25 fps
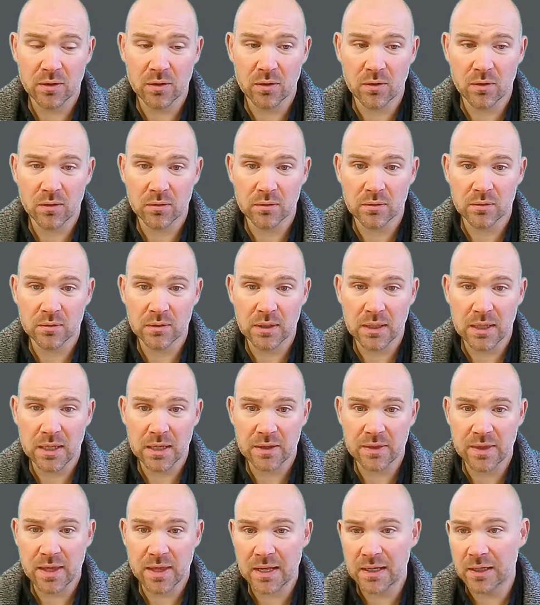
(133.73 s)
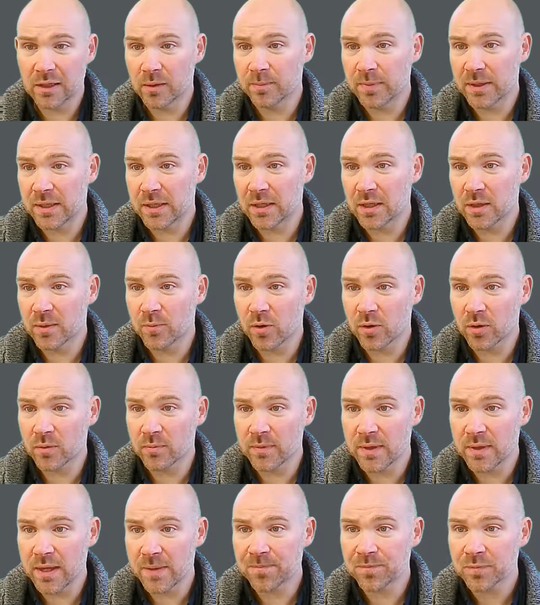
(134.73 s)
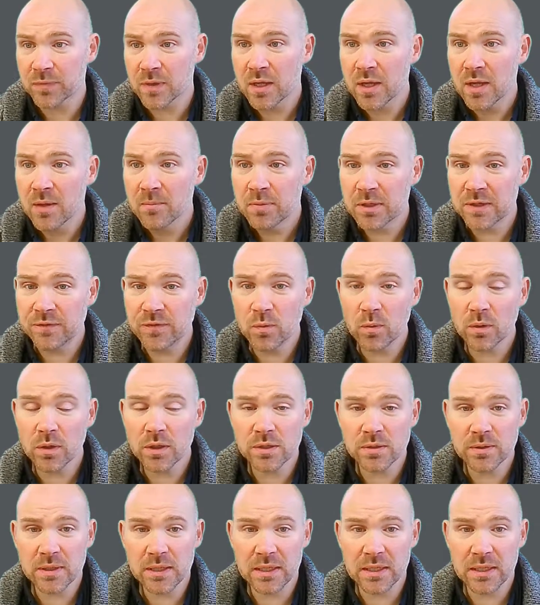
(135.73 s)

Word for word: on uh, that little bit at the bottom there. But if you want to do